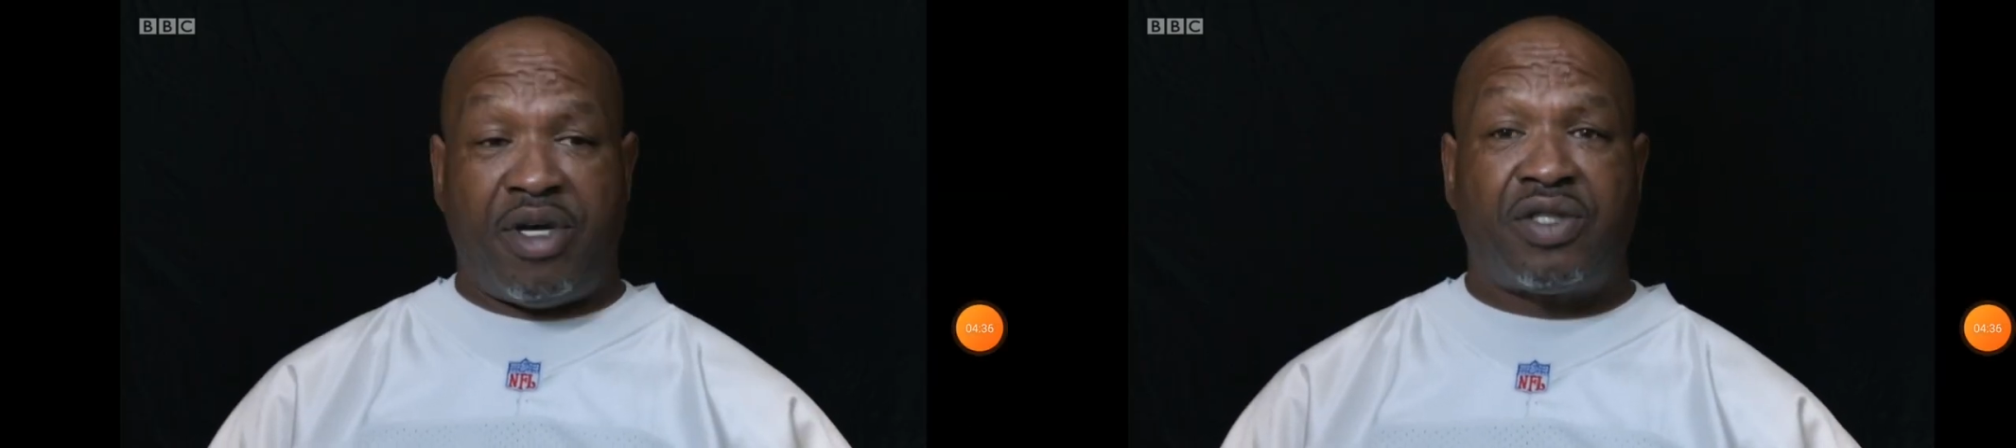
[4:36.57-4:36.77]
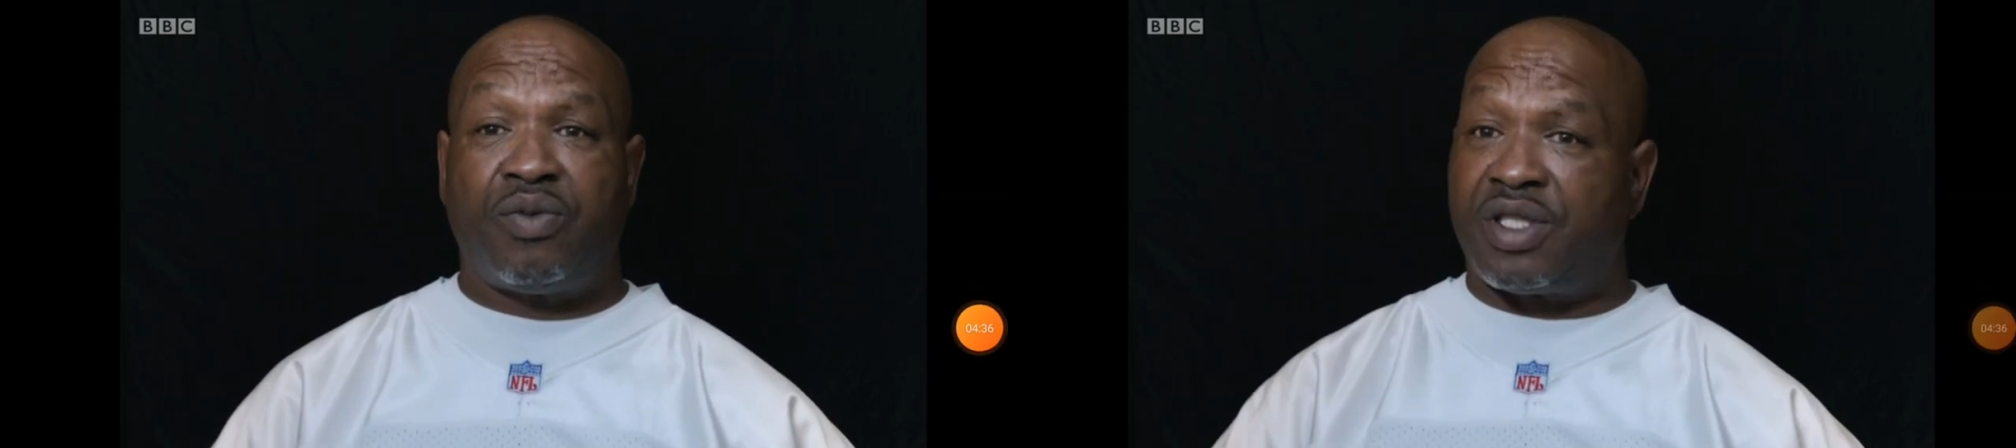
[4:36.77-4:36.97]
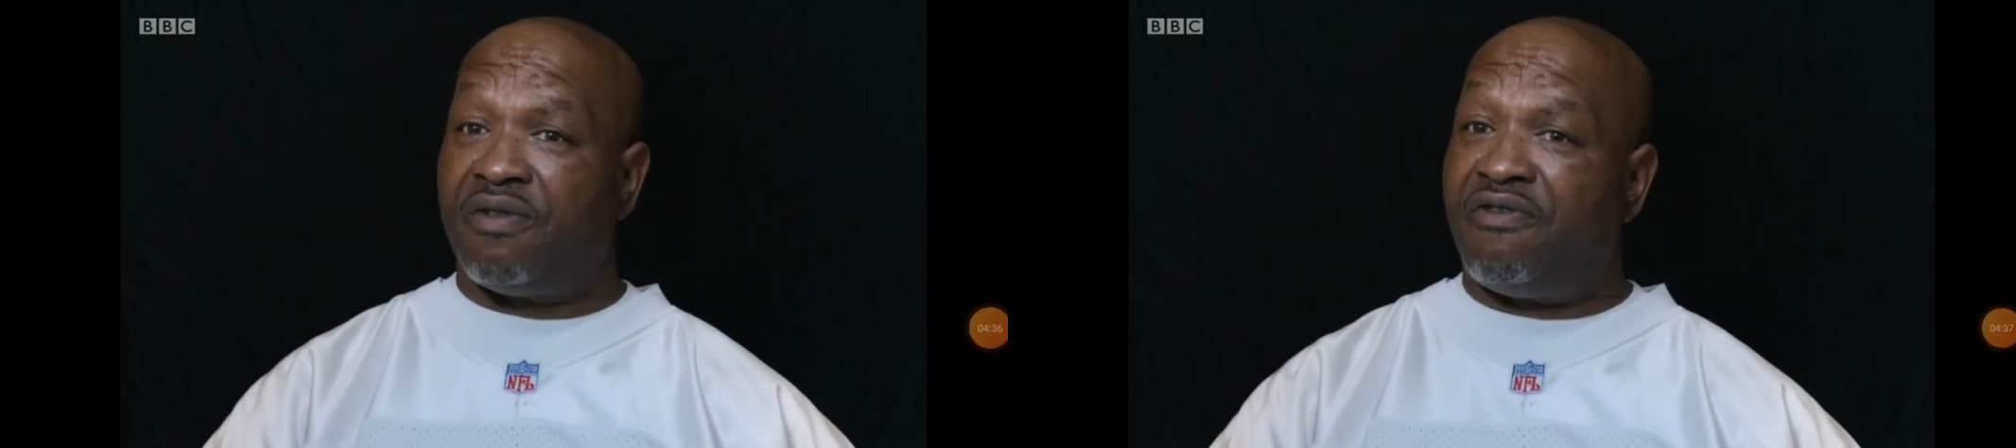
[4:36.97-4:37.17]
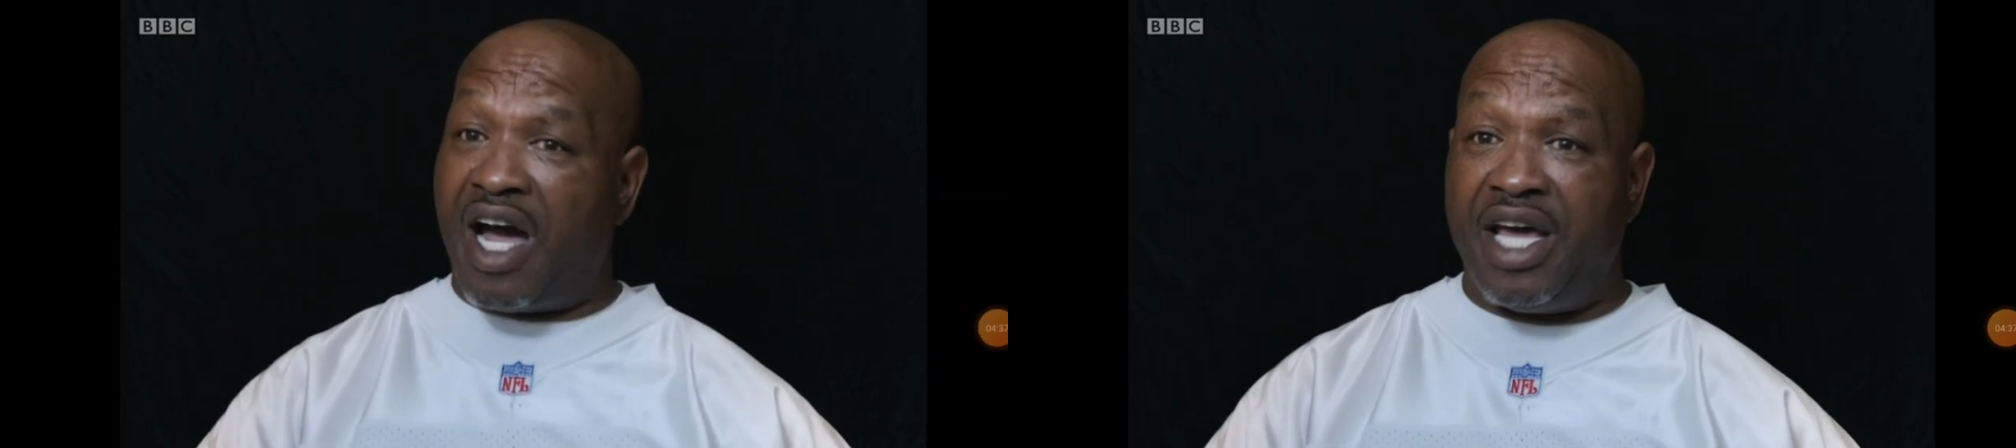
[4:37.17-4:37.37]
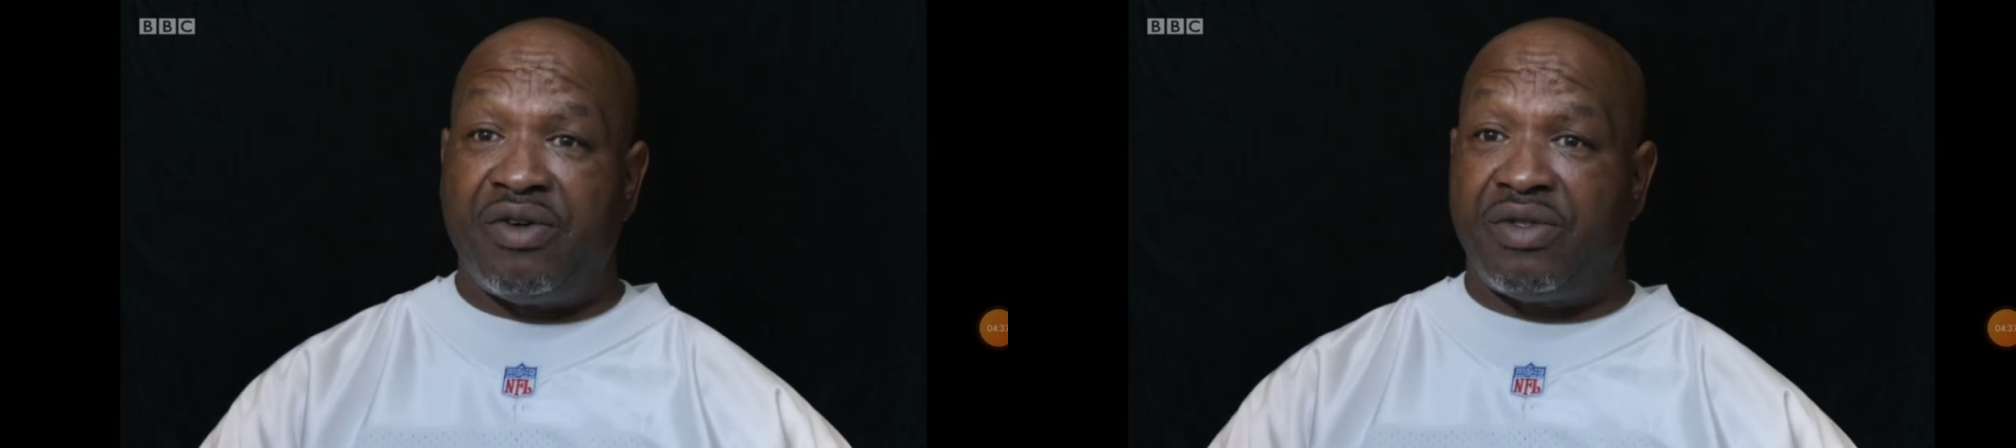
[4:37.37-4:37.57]
If you messing
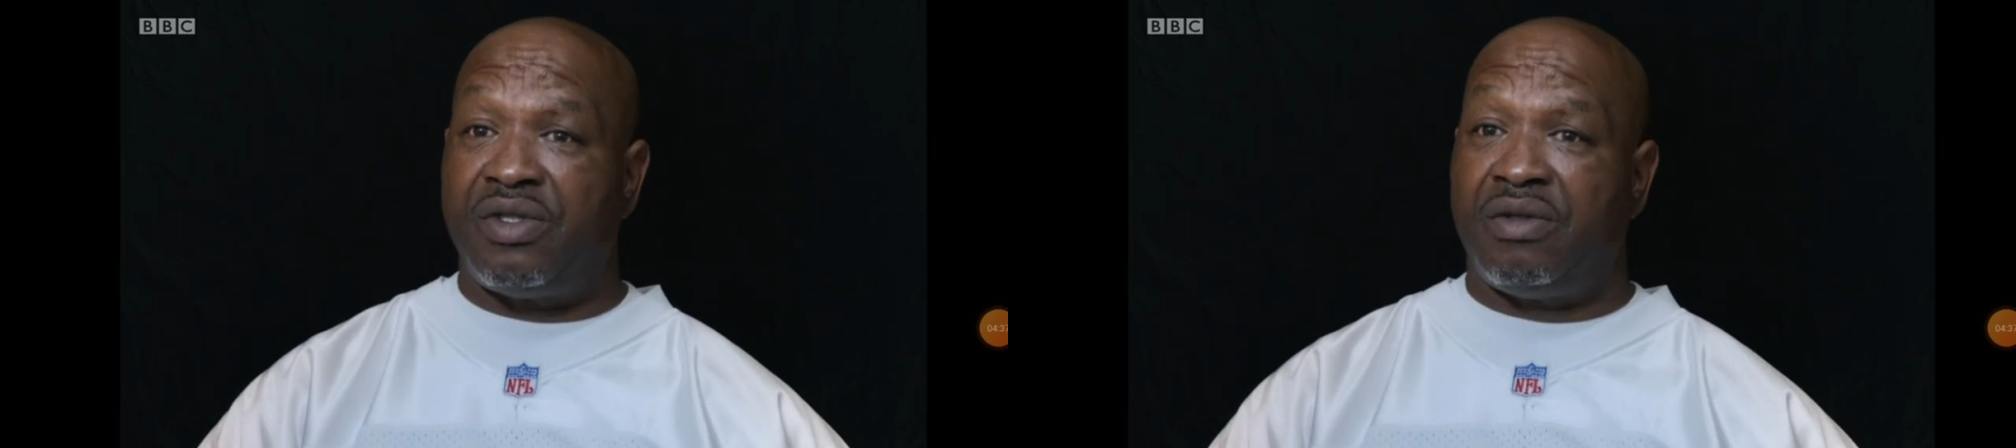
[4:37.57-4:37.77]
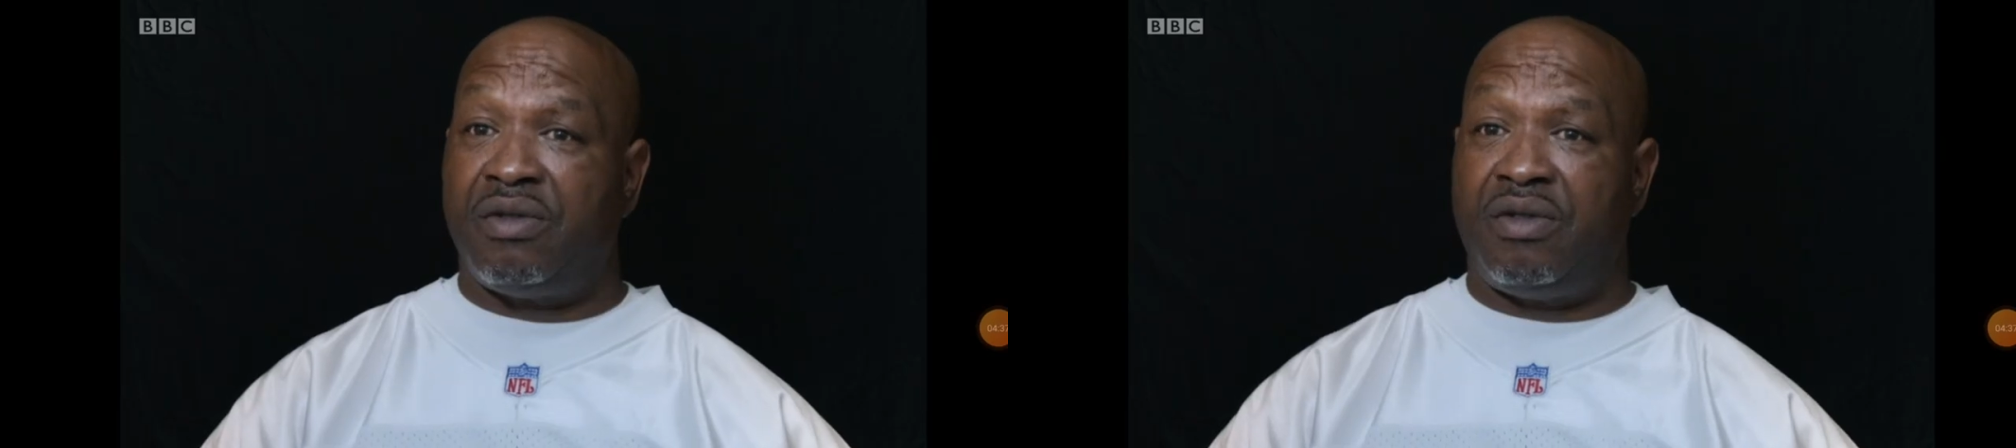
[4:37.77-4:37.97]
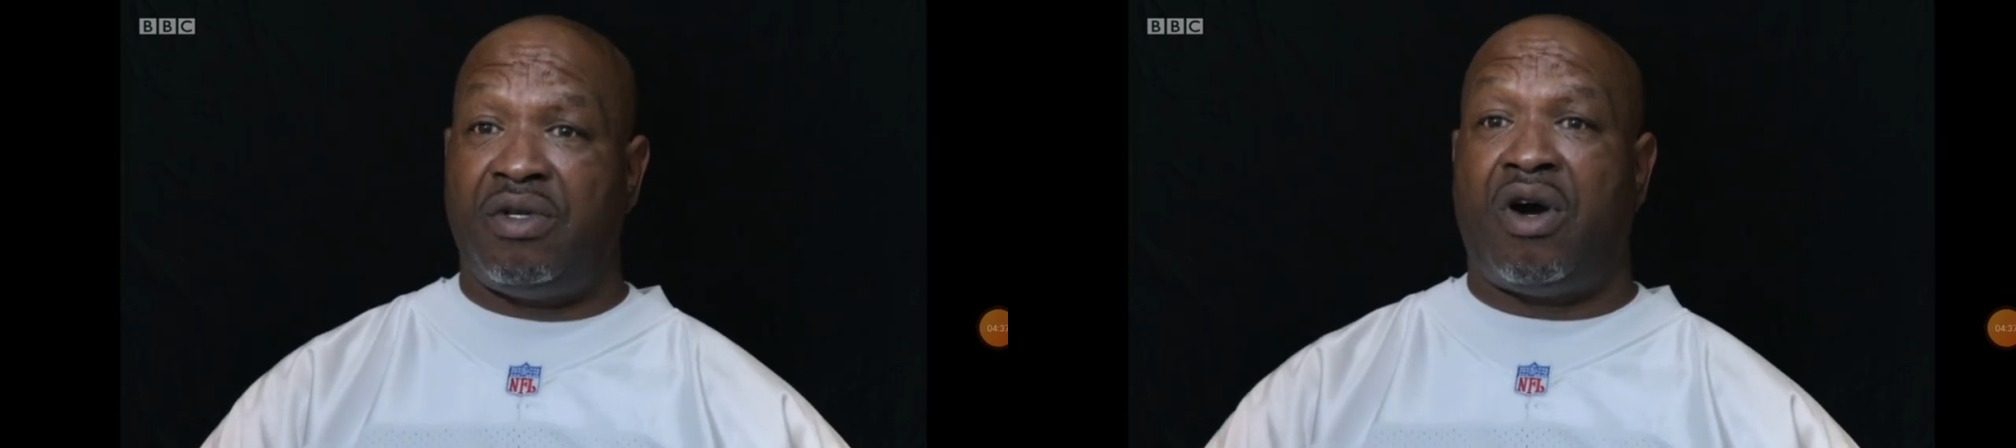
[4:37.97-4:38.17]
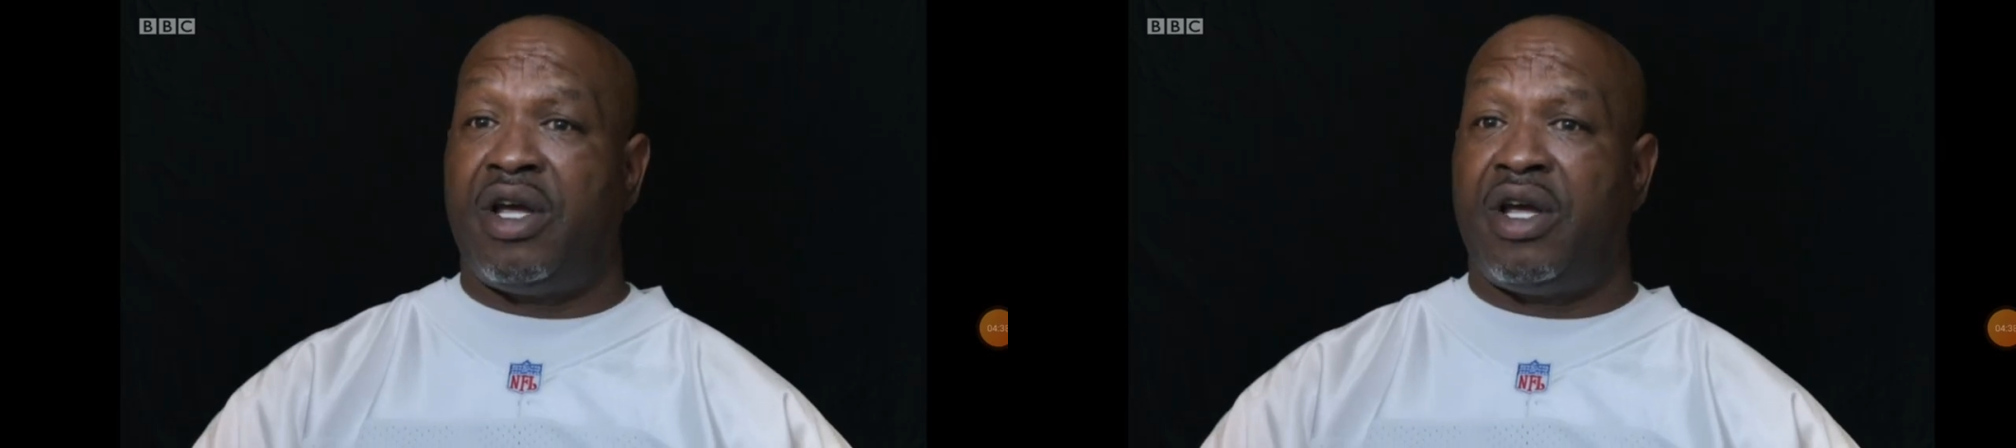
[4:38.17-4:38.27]
with some fighters,